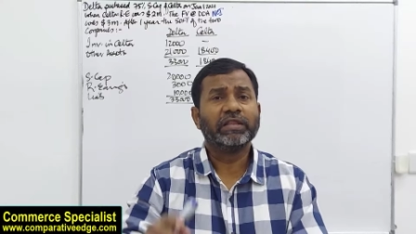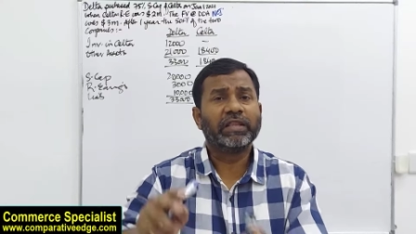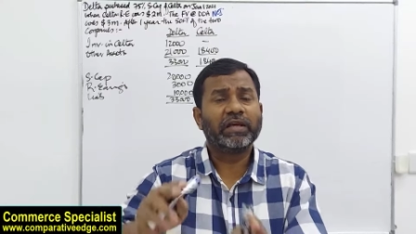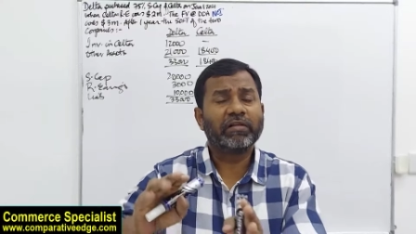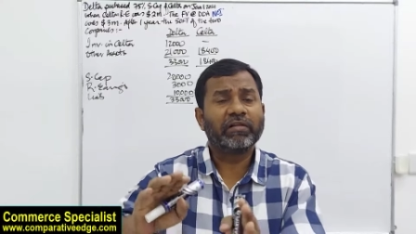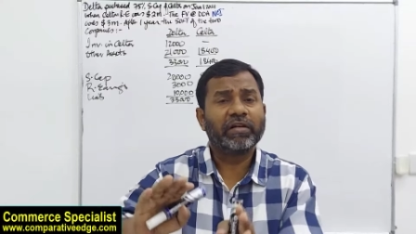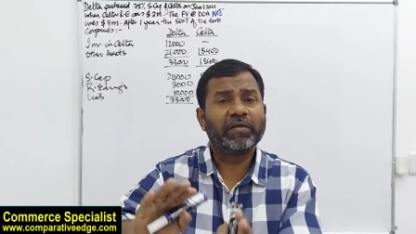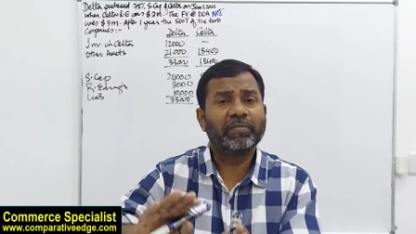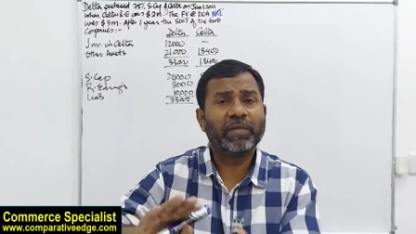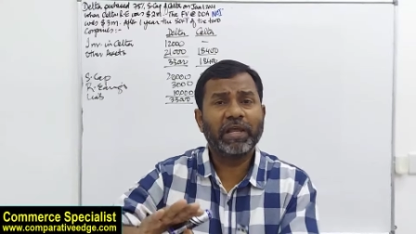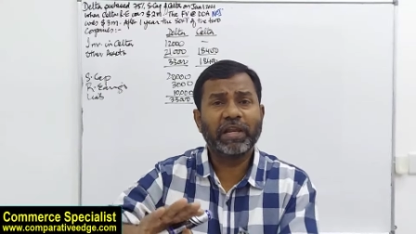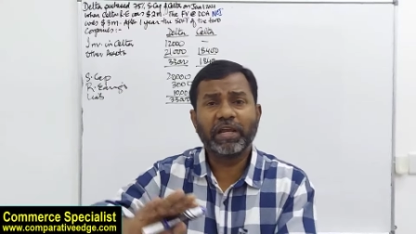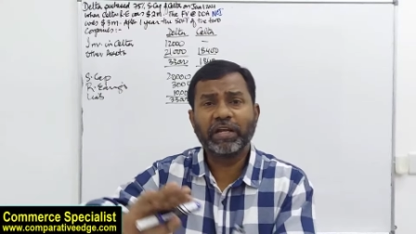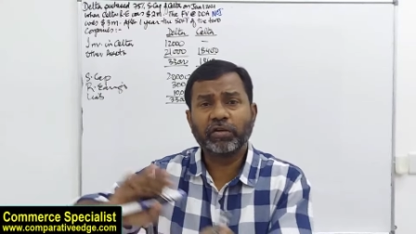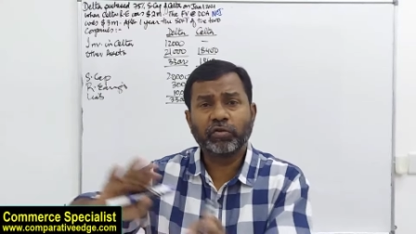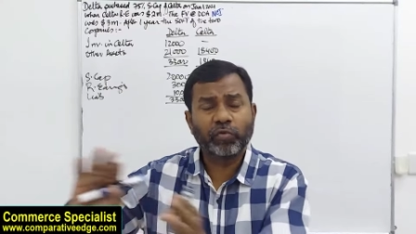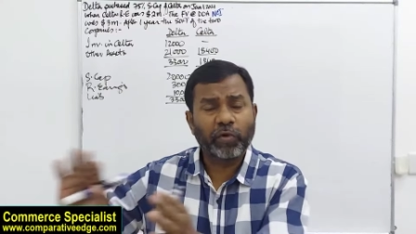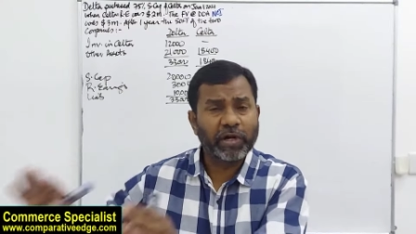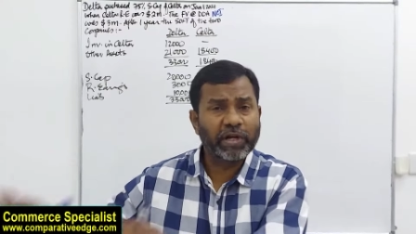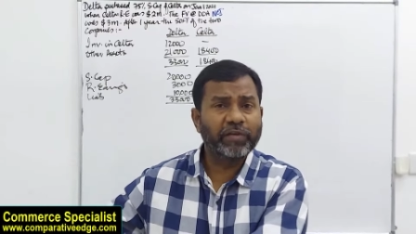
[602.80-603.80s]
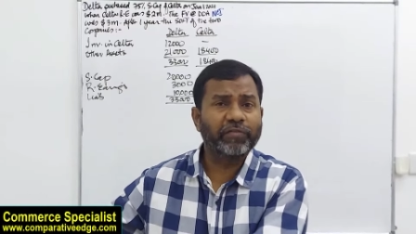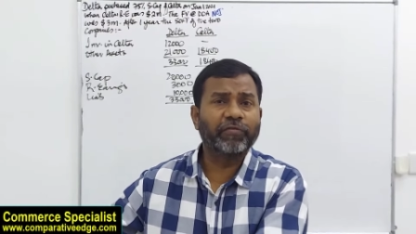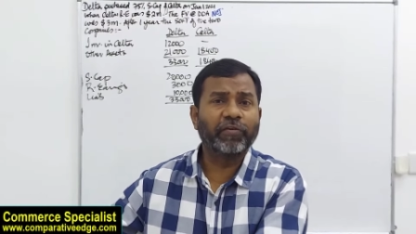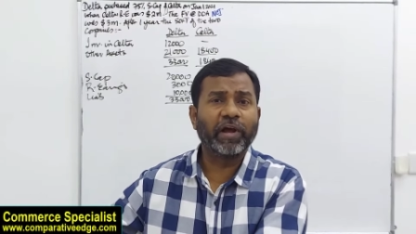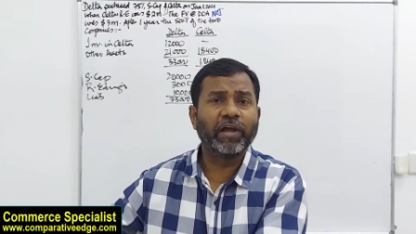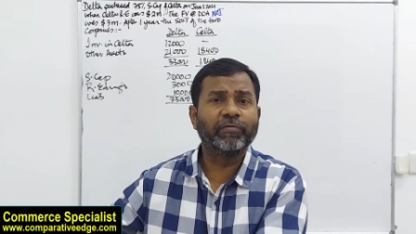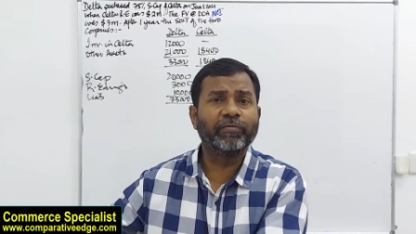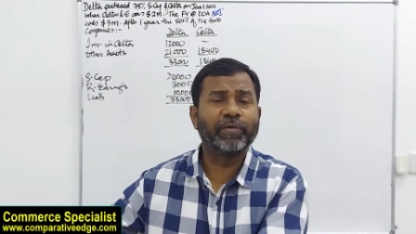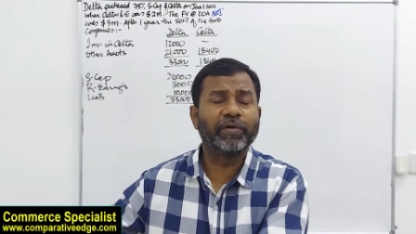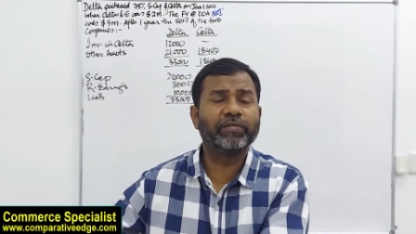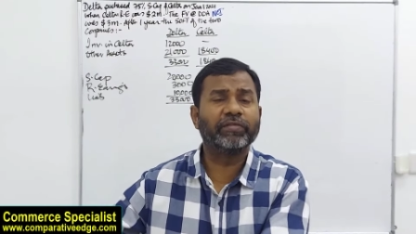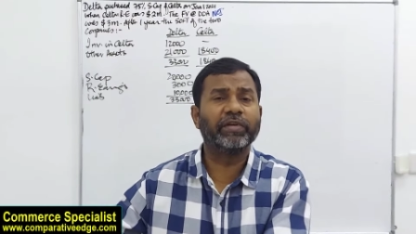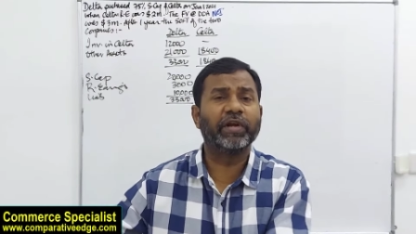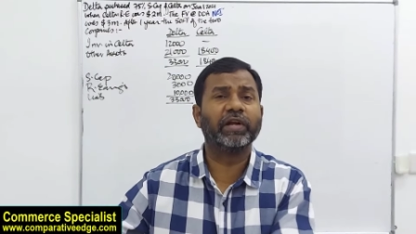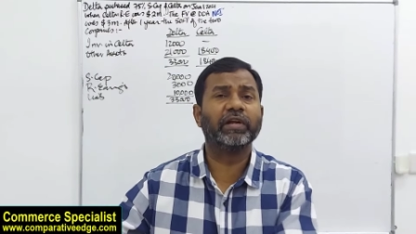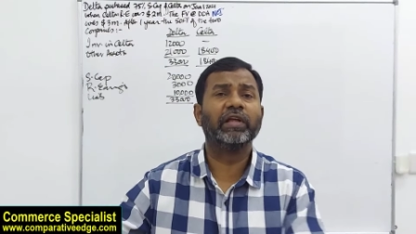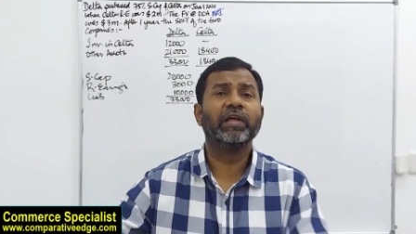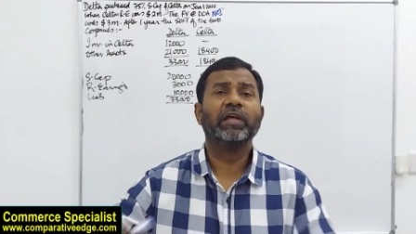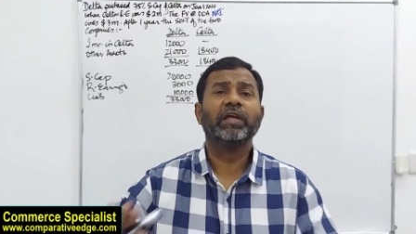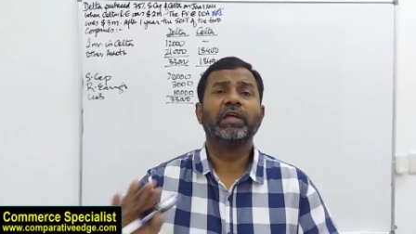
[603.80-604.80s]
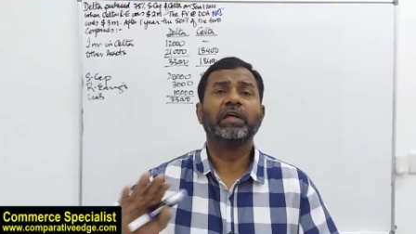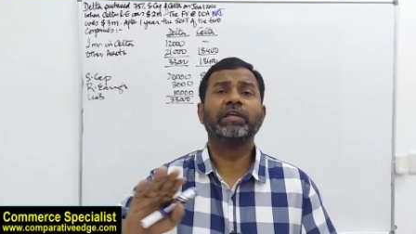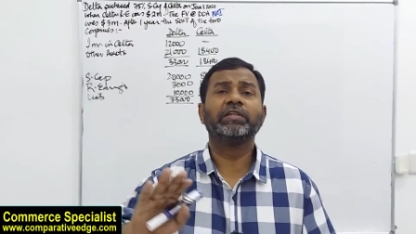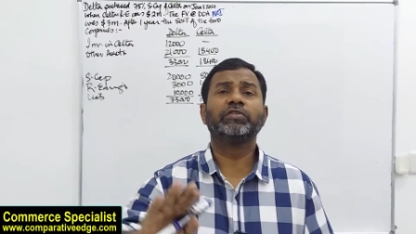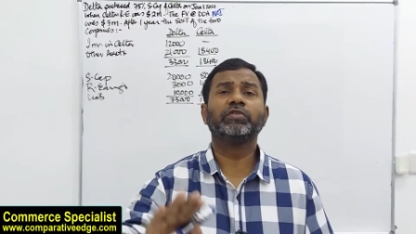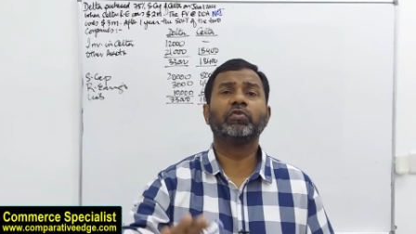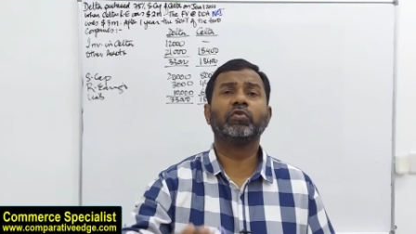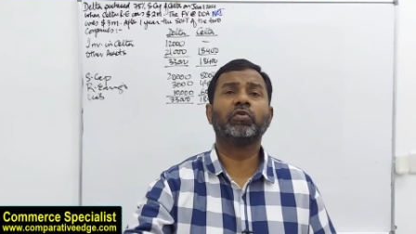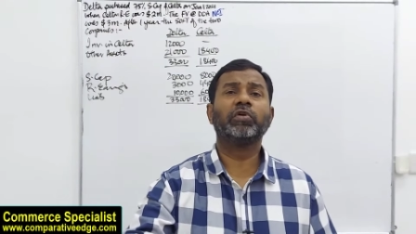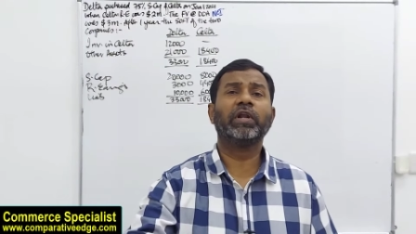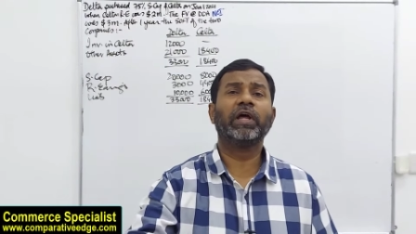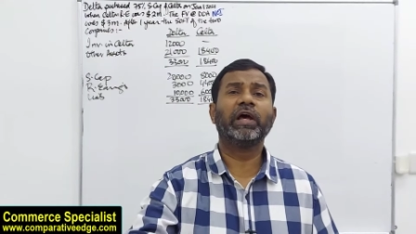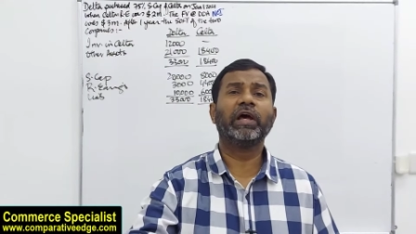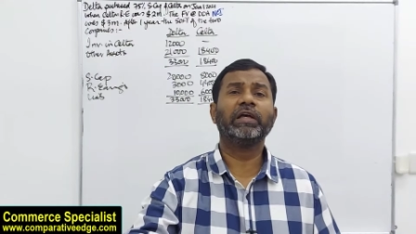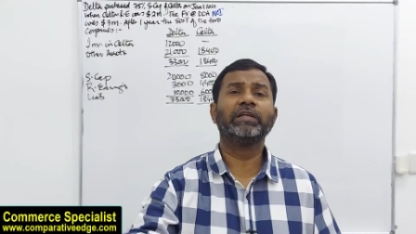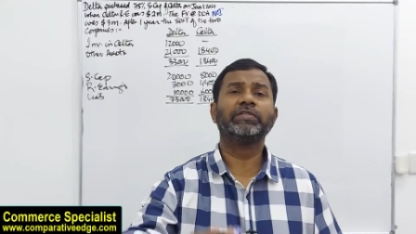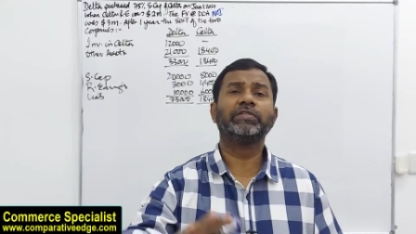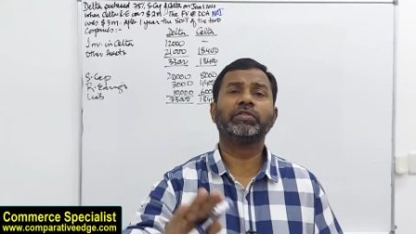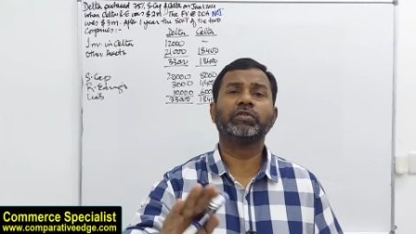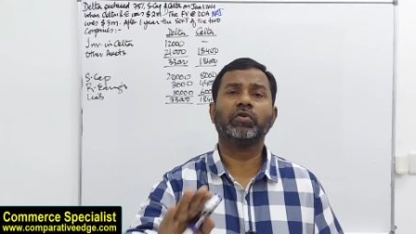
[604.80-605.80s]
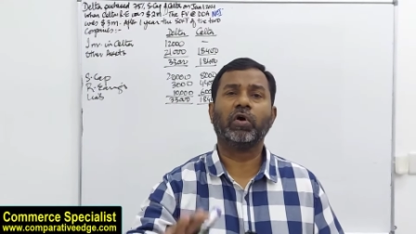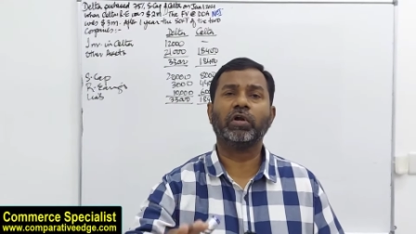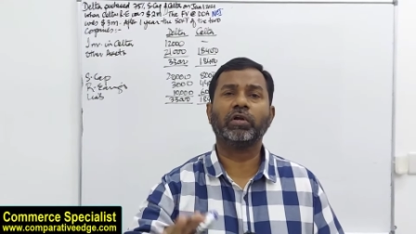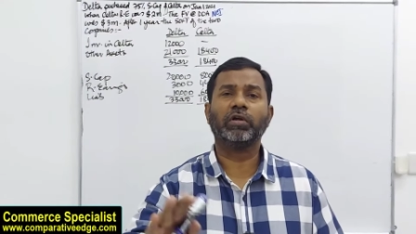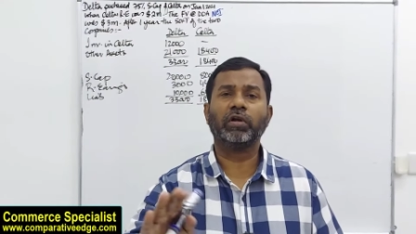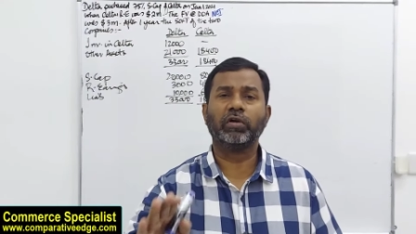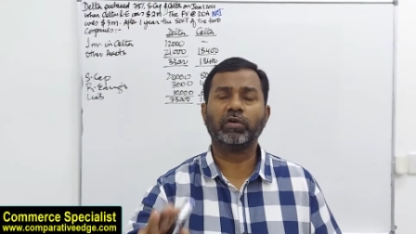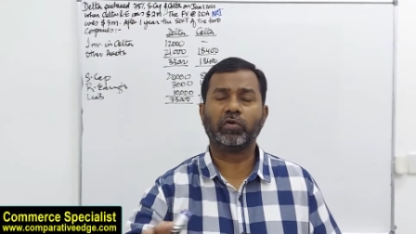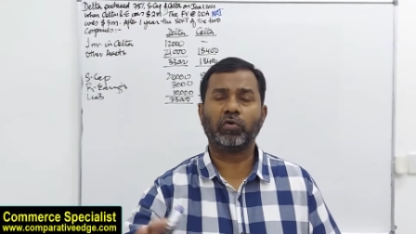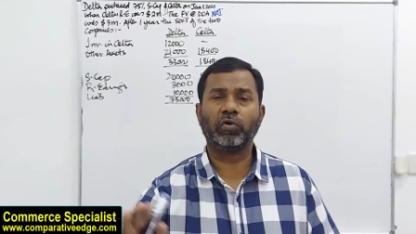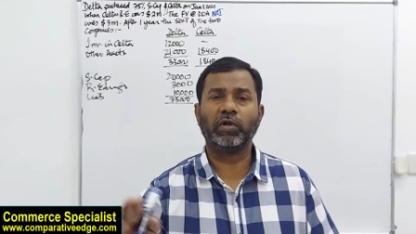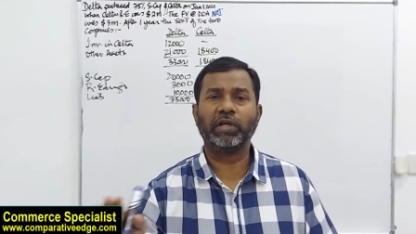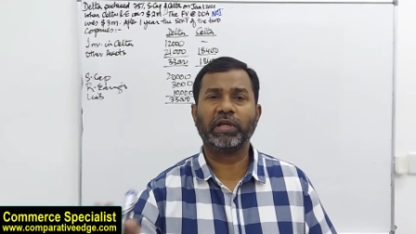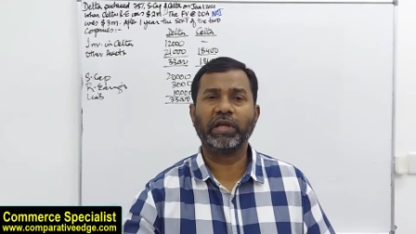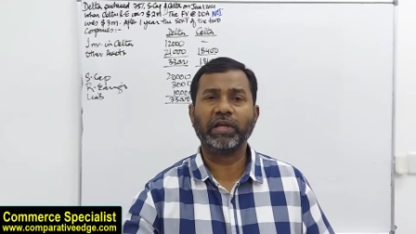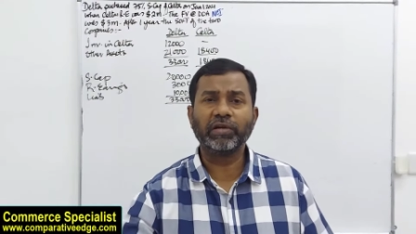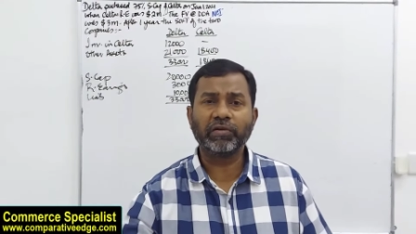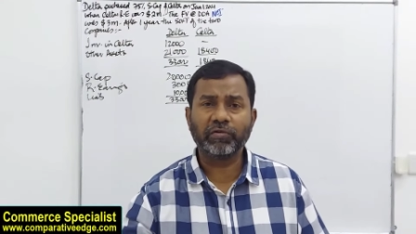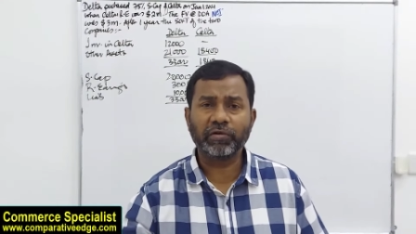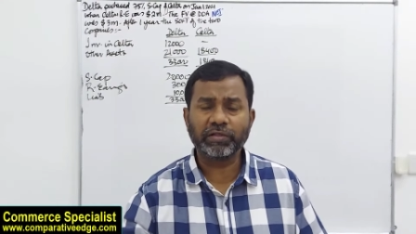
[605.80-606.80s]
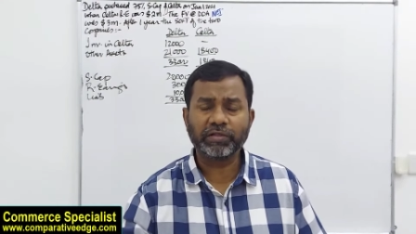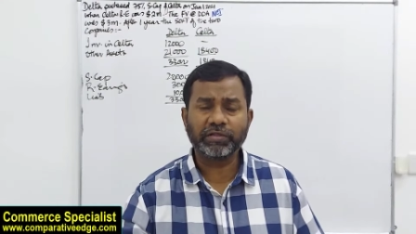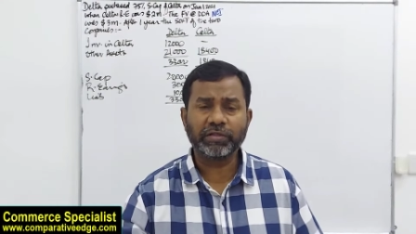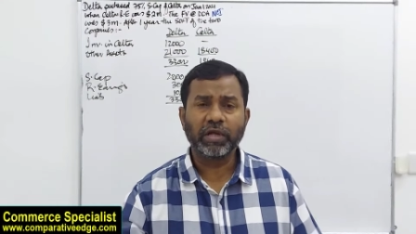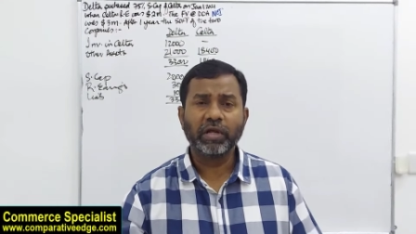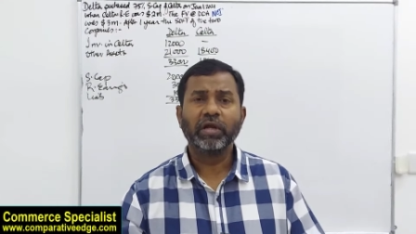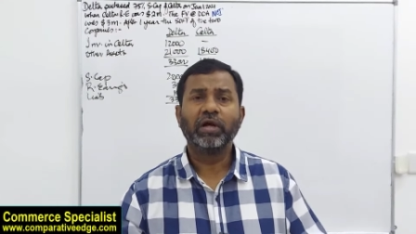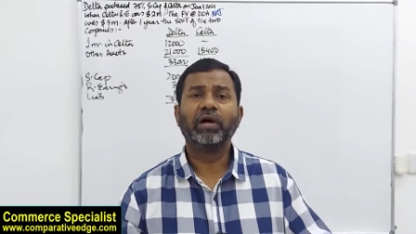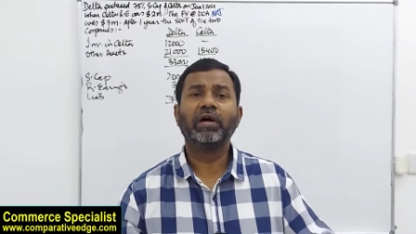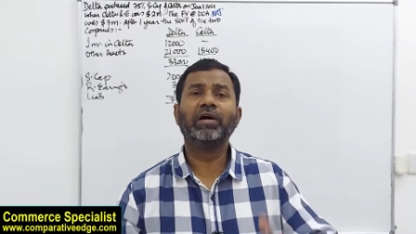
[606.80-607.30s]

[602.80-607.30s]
the remaining 25% is known as non-controlling interest.